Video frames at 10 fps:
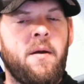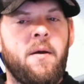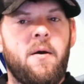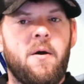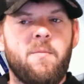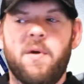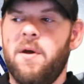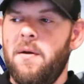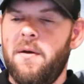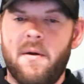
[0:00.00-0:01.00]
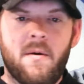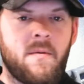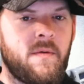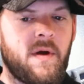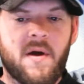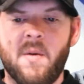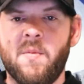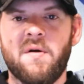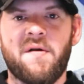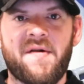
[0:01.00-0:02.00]
They
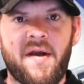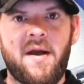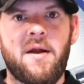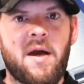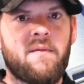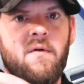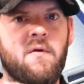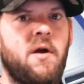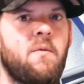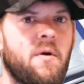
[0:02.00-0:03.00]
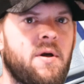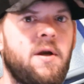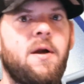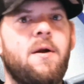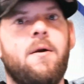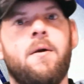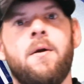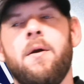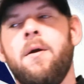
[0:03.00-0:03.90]
come on scene, have a great rookie year.